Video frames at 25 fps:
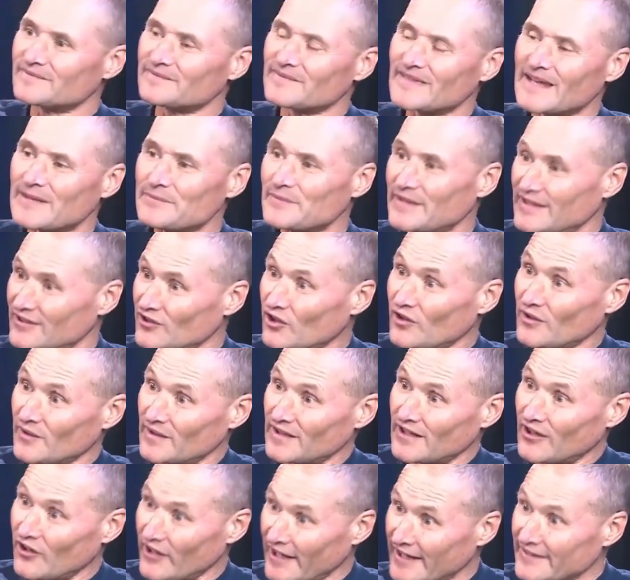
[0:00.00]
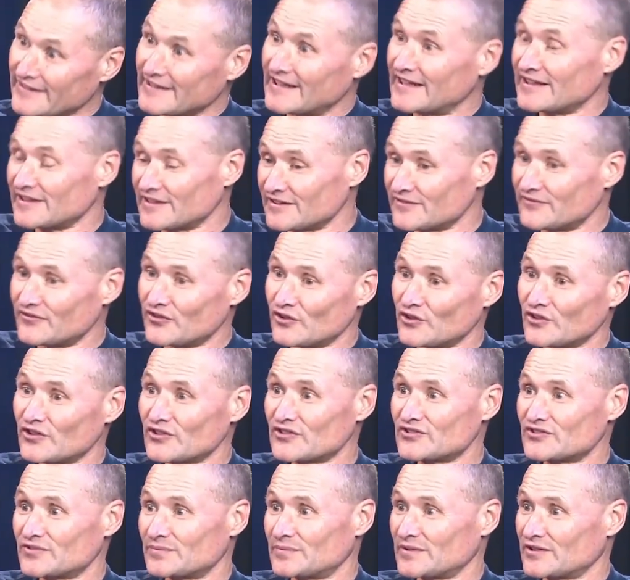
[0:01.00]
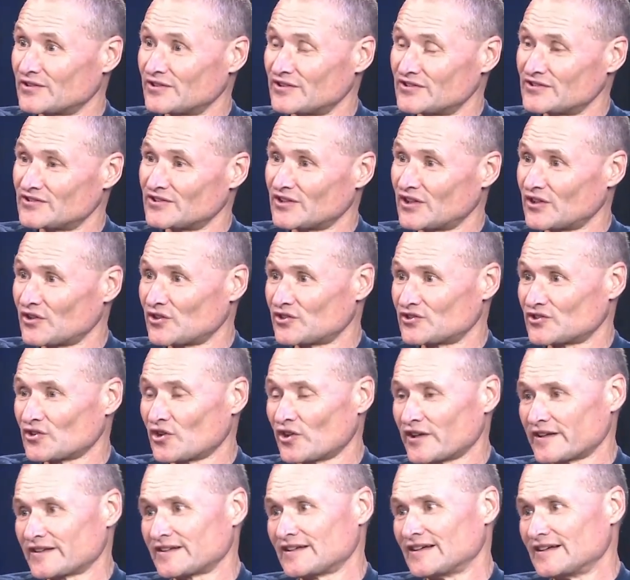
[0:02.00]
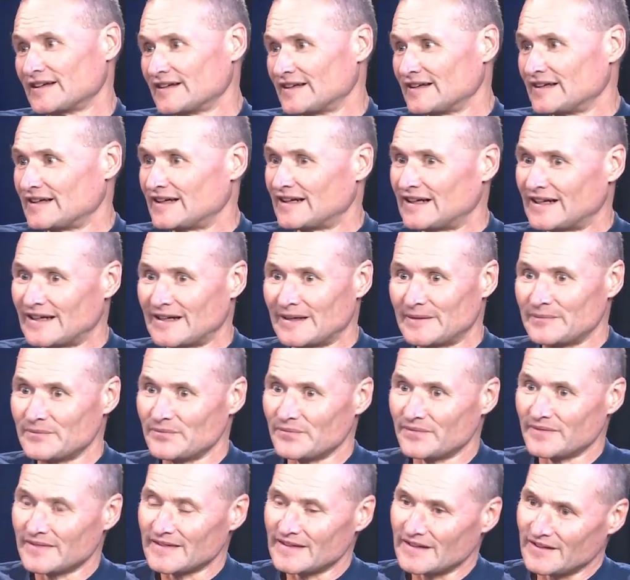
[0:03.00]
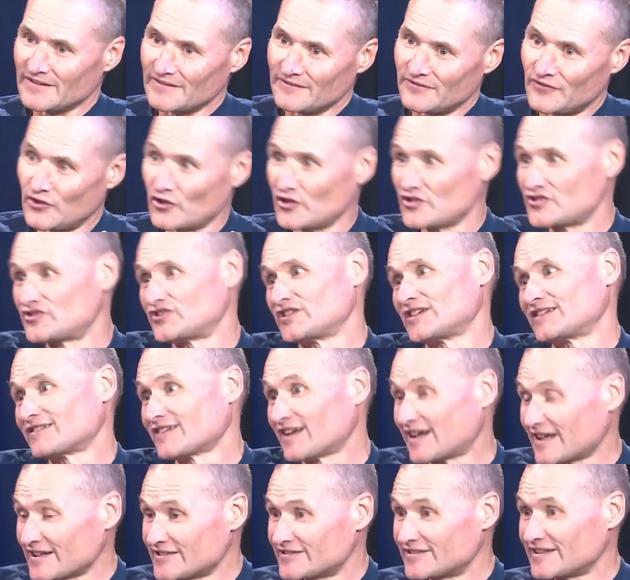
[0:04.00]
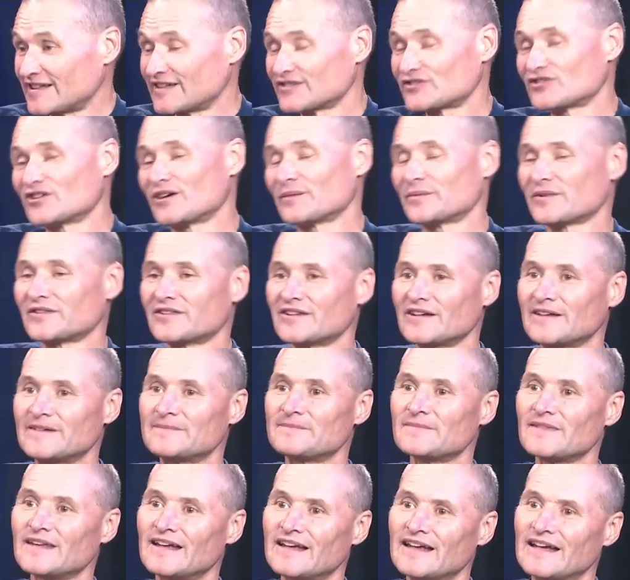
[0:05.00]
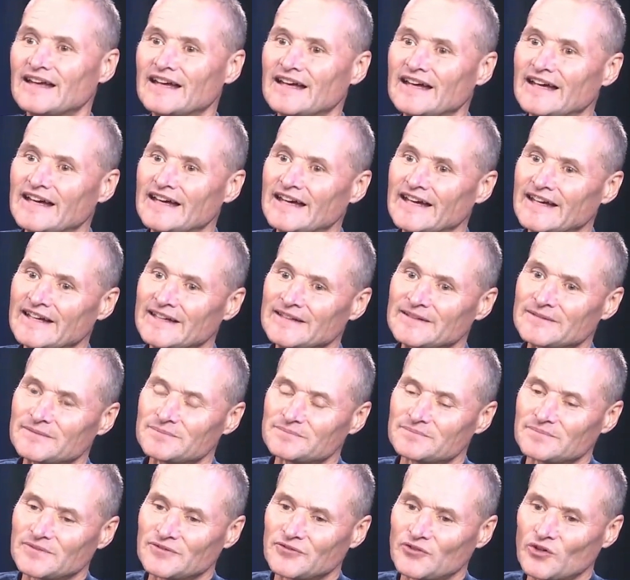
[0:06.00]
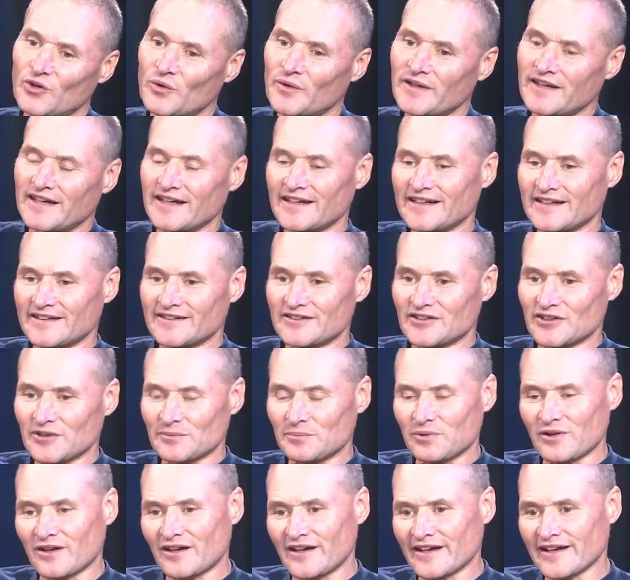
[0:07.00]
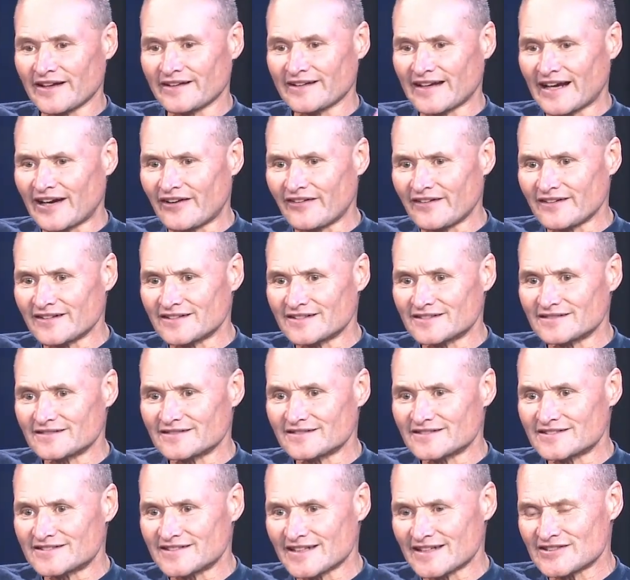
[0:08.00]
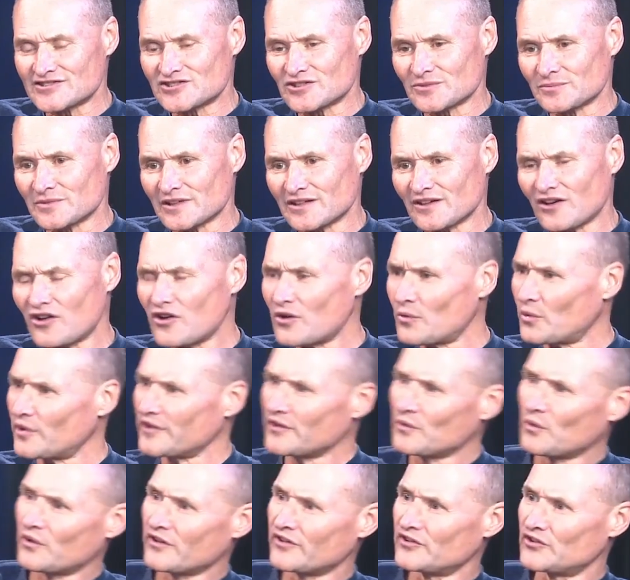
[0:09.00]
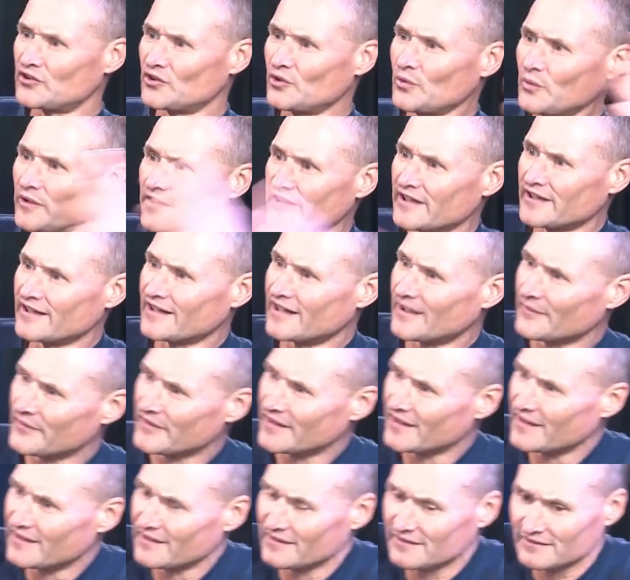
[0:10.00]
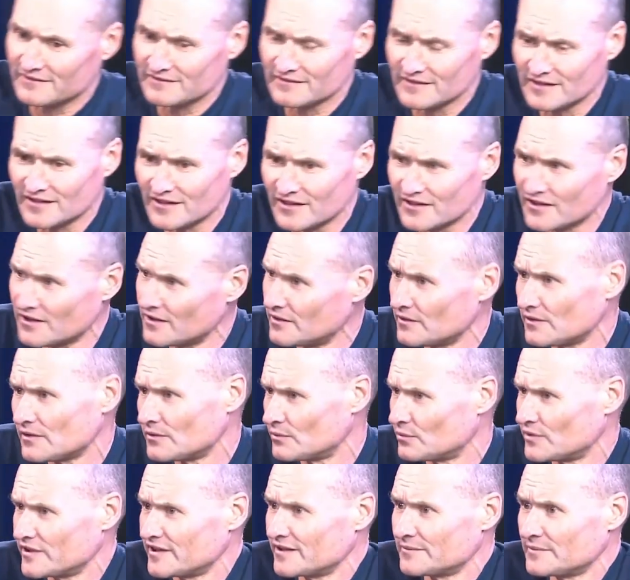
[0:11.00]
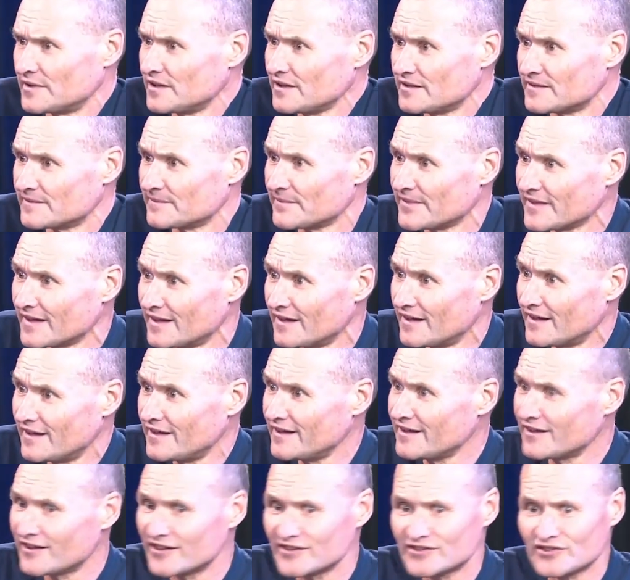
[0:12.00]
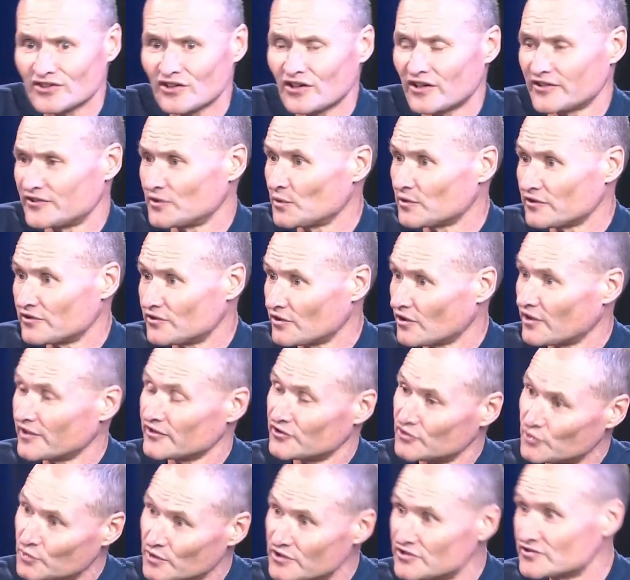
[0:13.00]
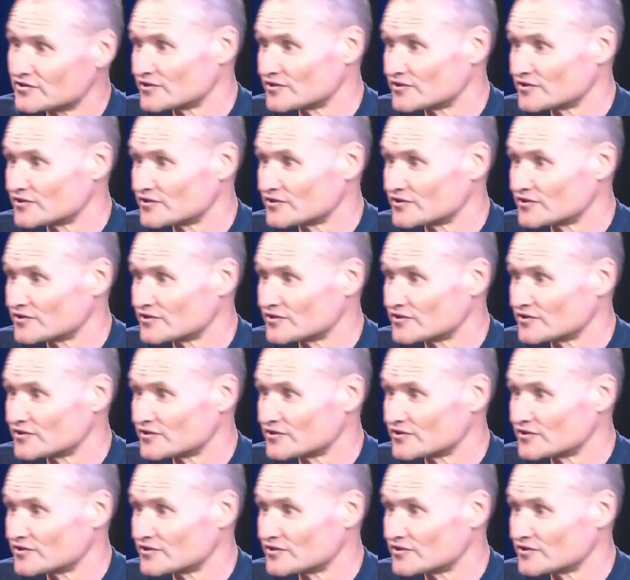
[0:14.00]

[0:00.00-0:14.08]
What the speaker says: that meant I had to get in first, because, you know, it's like first in, last out type of thing. And before we get into the plane, Arron says to me, oh, what do you want to do when you get up there? And I go, oh, what do you mean? And he goes, oh, do you want to do like twists